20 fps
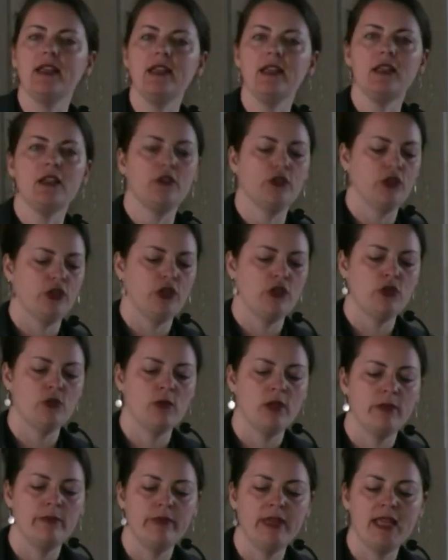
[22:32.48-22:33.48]
Each
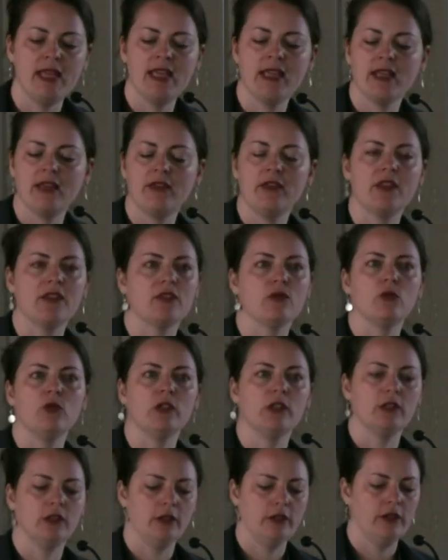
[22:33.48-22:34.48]
human being in this
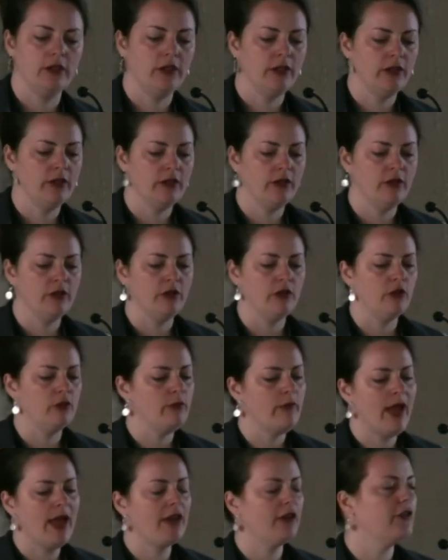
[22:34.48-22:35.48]
world,
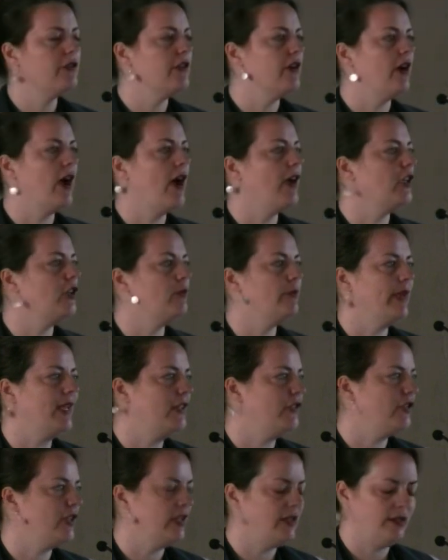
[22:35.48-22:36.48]
no matter their
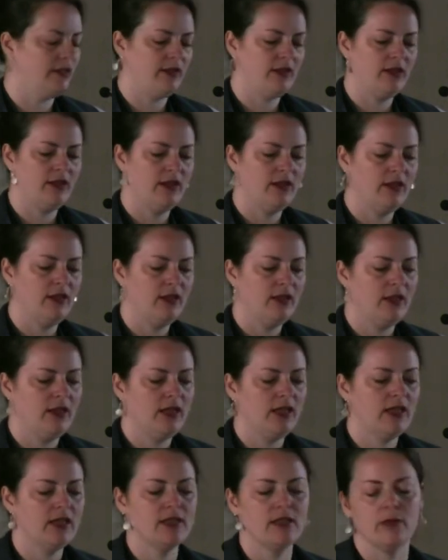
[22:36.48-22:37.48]
occupation,
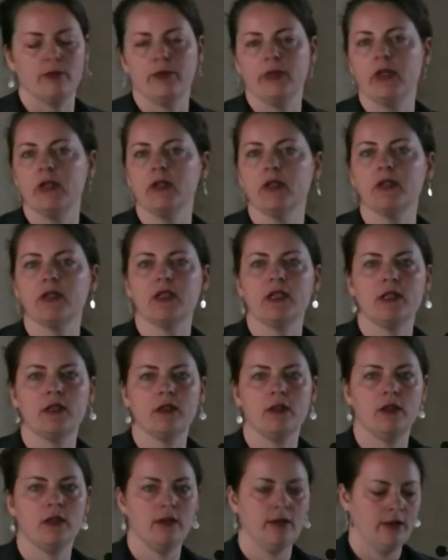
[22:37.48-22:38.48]
is a
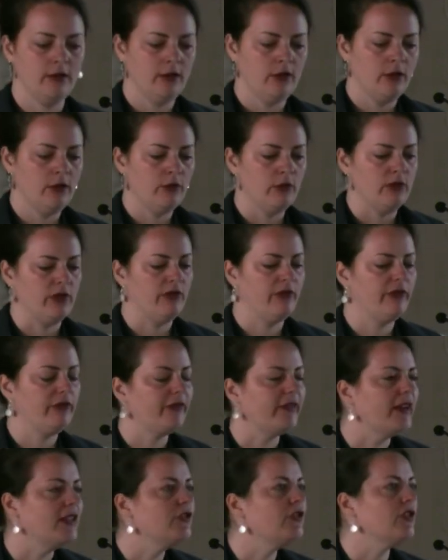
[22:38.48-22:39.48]
person with
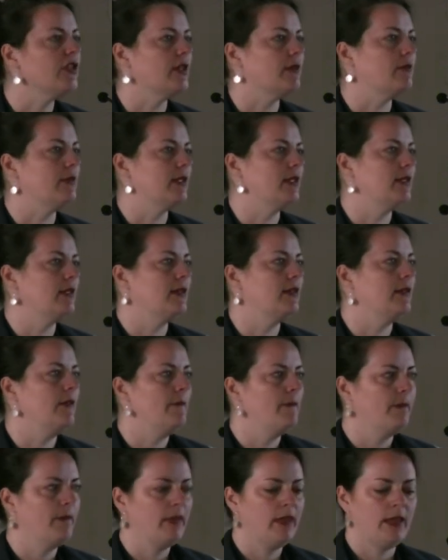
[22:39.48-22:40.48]
friendships
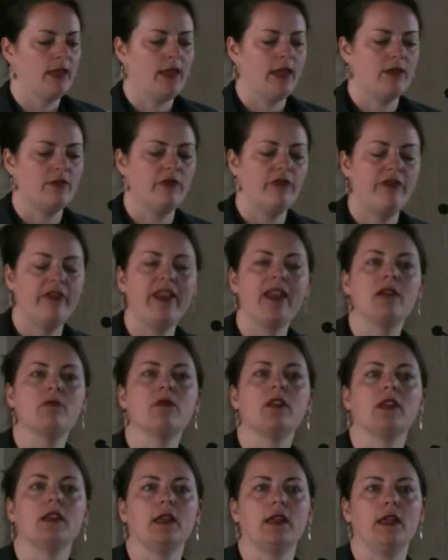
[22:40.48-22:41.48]
and
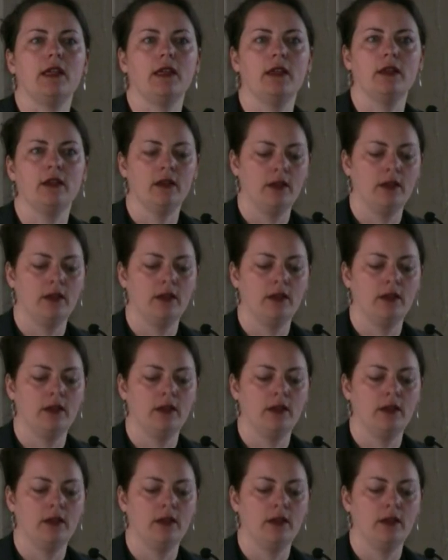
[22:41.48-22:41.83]
family,